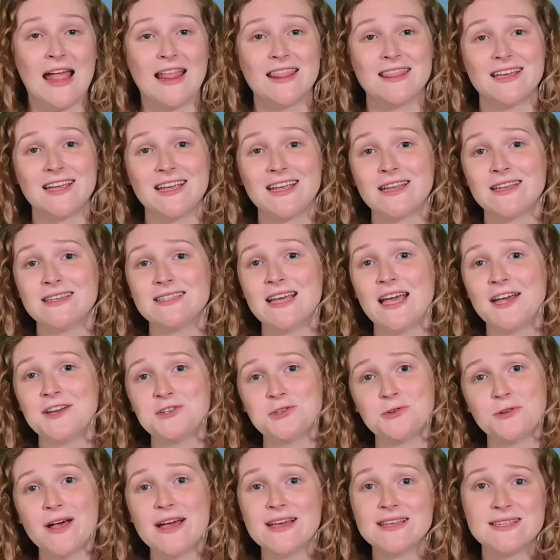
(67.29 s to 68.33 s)
then
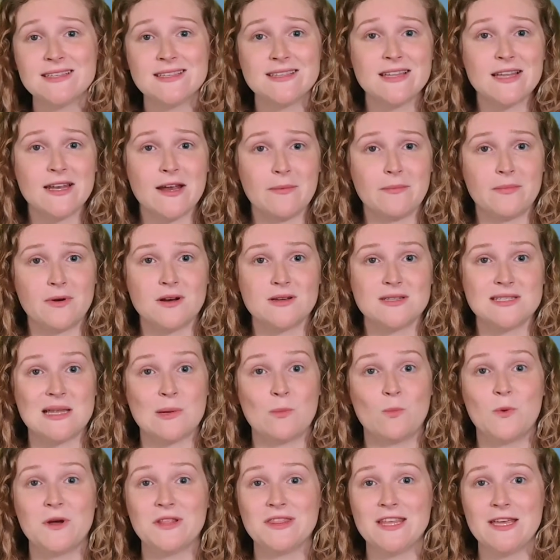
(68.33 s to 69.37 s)
contextualizes the numbers
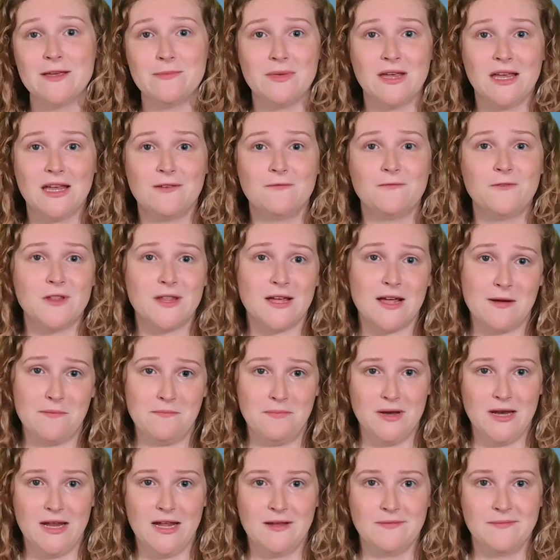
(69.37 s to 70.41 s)
and what they mean for the
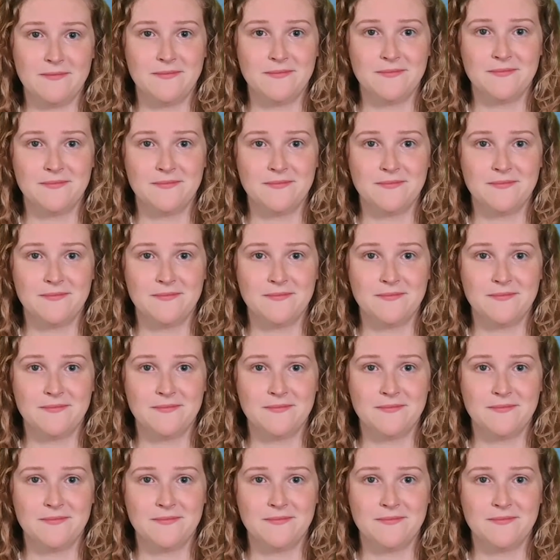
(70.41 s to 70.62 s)
company.